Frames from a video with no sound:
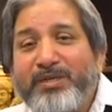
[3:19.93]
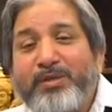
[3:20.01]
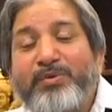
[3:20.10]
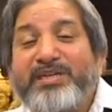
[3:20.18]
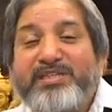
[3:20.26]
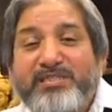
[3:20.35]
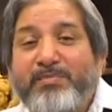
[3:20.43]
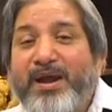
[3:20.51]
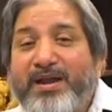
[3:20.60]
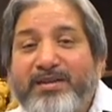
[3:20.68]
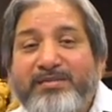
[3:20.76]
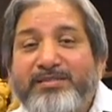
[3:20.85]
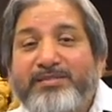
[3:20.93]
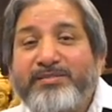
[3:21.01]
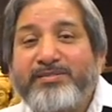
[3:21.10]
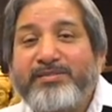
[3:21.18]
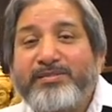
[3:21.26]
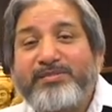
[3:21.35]
they were inspired
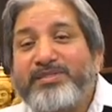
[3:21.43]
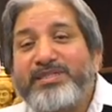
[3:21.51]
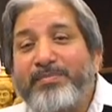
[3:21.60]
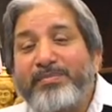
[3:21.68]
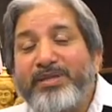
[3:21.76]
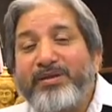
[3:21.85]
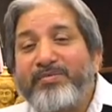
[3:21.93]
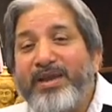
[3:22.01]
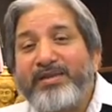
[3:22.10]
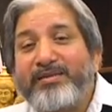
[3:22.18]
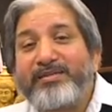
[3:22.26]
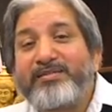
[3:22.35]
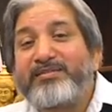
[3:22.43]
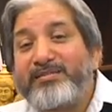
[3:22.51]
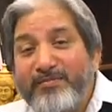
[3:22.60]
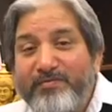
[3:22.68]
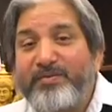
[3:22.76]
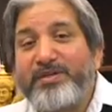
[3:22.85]
to do something radically
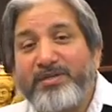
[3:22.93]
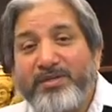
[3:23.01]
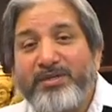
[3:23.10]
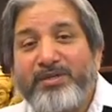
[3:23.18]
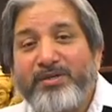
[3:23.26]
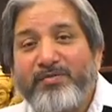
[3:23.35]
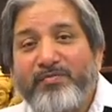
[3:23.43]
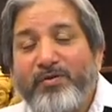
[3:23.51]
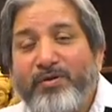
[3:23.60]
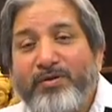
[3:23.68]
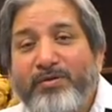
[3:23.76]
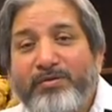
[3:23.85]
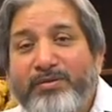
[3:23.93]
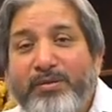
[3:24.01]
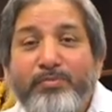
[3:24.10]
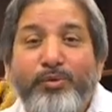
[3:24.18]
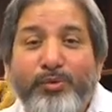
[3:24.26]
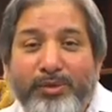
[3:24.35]
different for
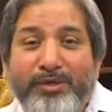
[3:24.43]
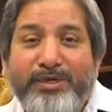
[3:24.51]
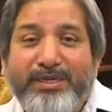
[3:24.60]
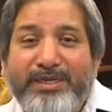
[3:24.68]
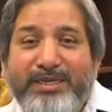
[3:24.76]
the poor.